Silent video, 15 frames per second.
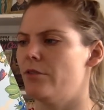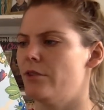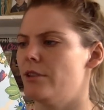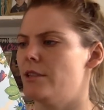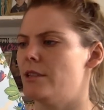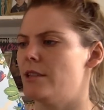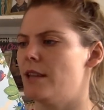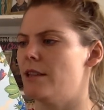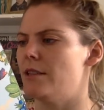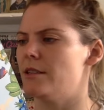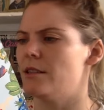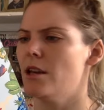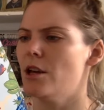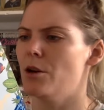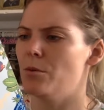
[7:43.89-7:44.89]
had sent
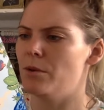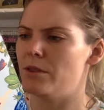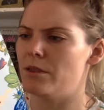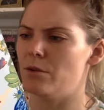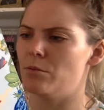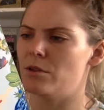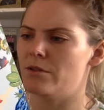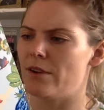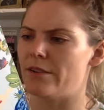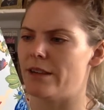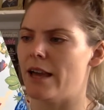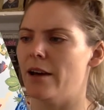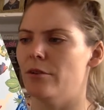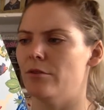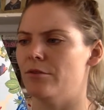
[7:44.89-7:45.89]
with them, was very
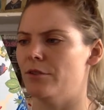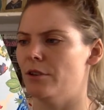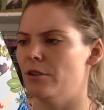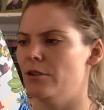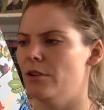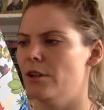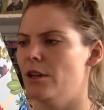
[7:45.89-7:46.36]
helpful.